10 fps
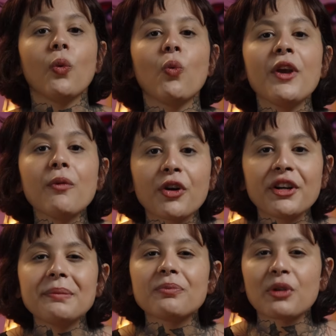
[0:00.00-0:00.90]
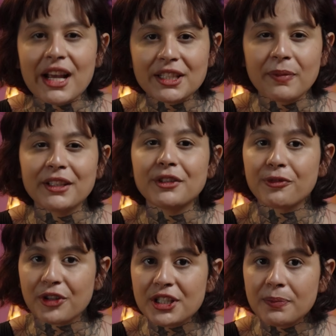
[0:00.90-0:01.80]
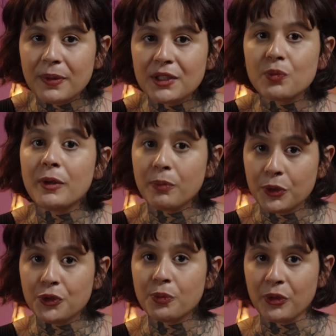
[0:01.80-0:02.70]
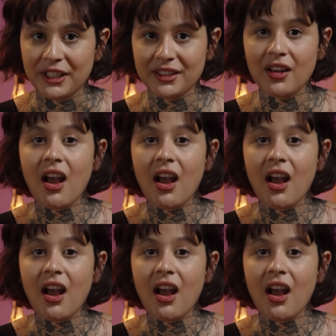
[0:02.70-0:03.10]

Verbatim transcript: We were impressed by the first piece we put to print,